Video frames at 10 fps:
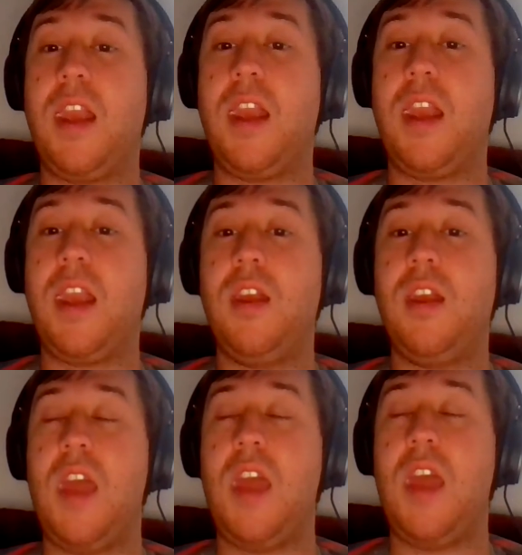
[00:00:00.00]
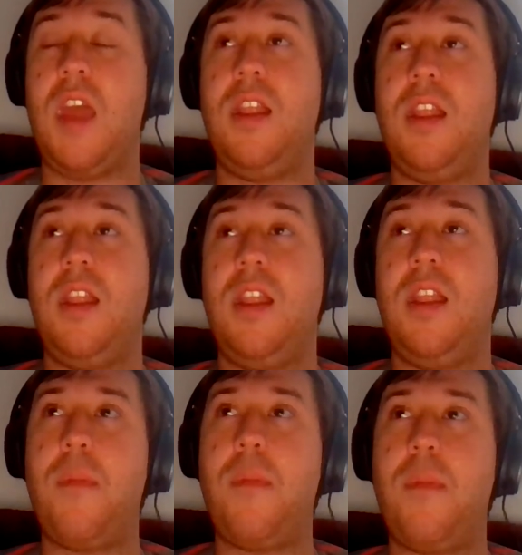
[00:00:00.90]
they, this might be a type
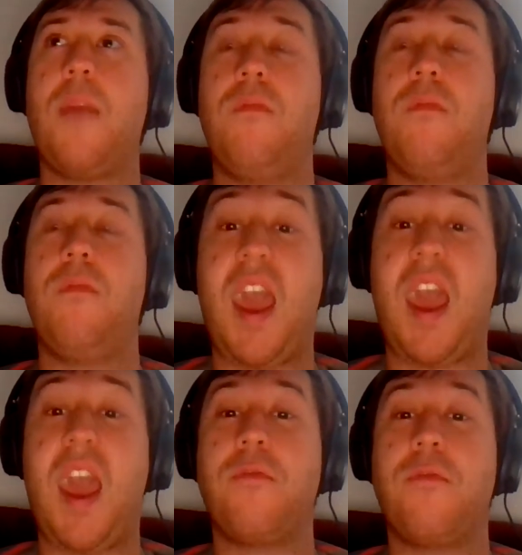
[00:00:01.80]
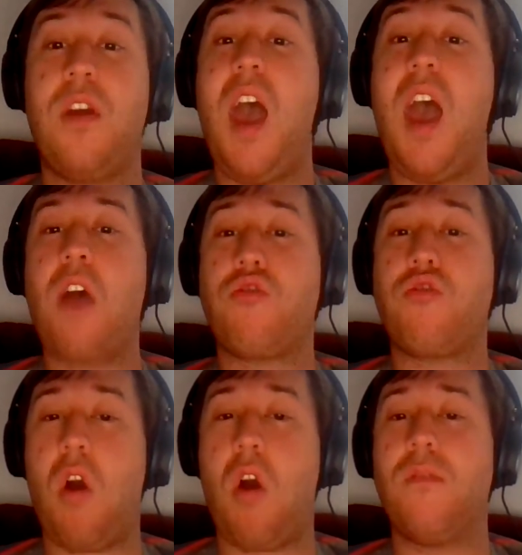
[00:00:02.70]
of staff with how
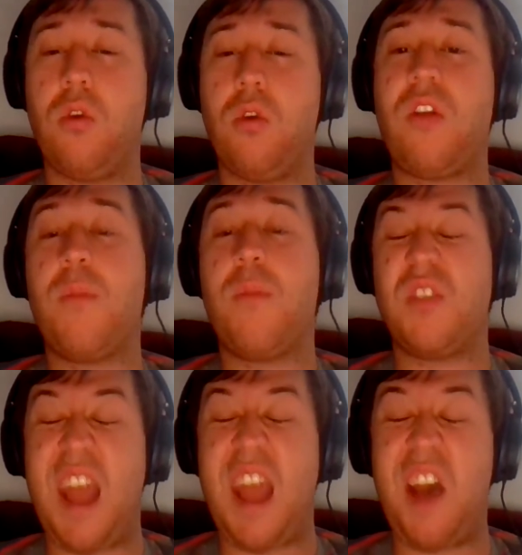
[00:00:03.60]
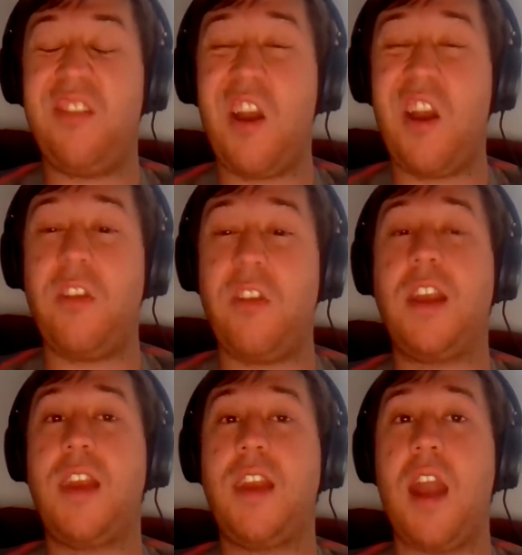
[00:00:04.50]
strong of recruiters, how strong of personalities they are.
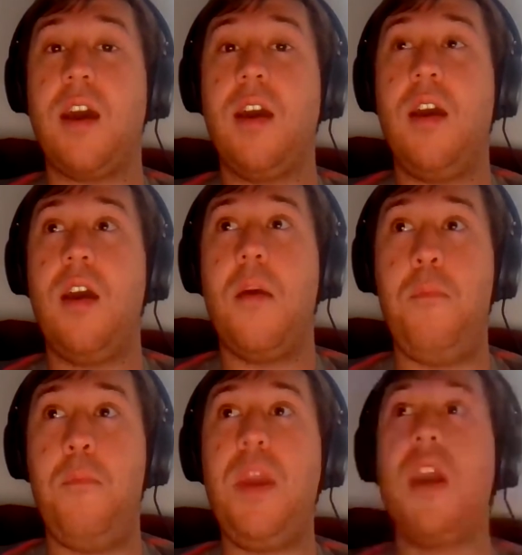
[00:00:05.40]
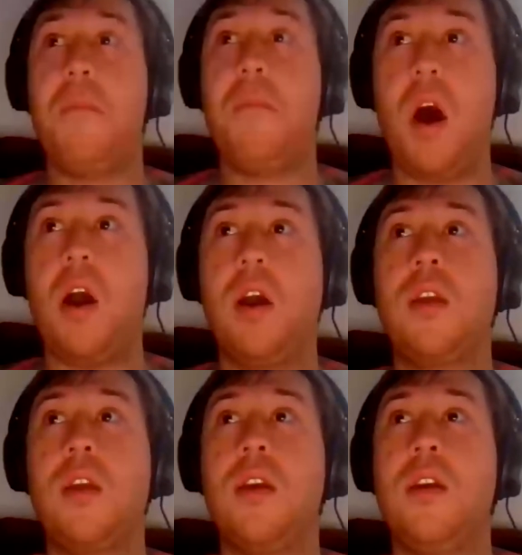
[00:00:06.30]
They could kind of be among
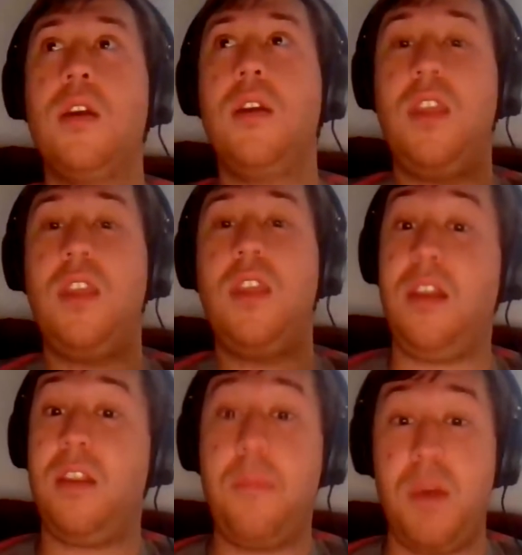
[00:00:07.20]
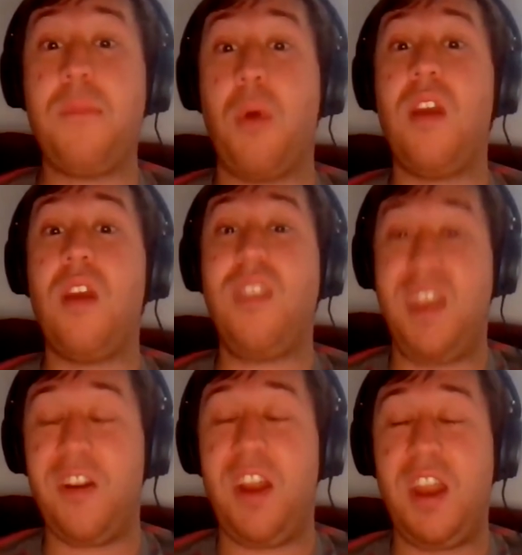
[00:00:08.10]
the the big boys
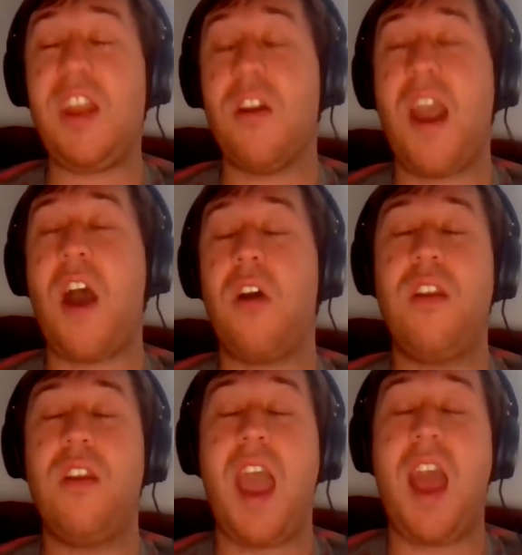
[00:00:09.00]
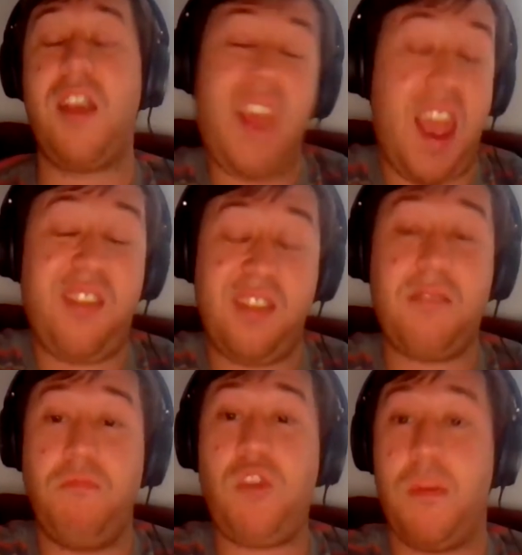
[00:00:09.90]
year in and year out, as as
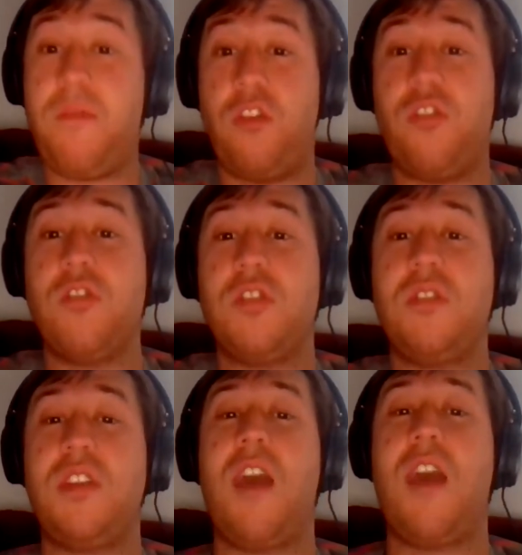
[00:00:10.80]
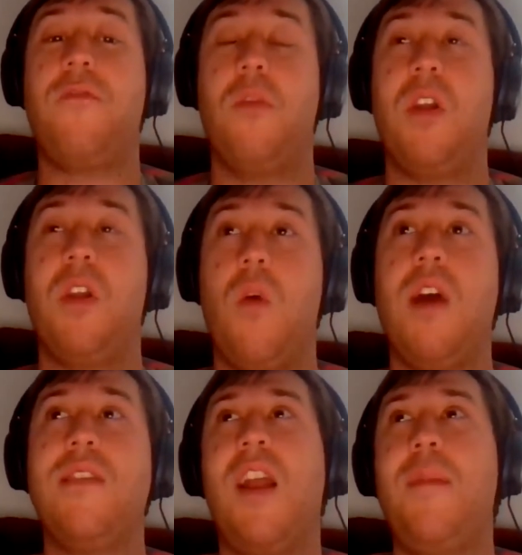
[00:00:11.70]
Jimbo Fisher's staff formerly
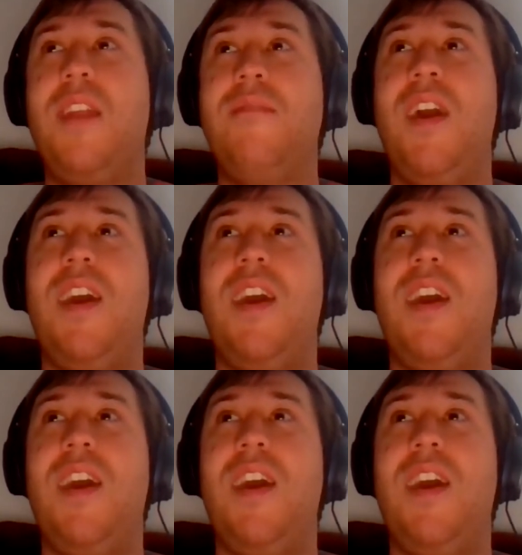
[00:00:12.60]
was. And I mean,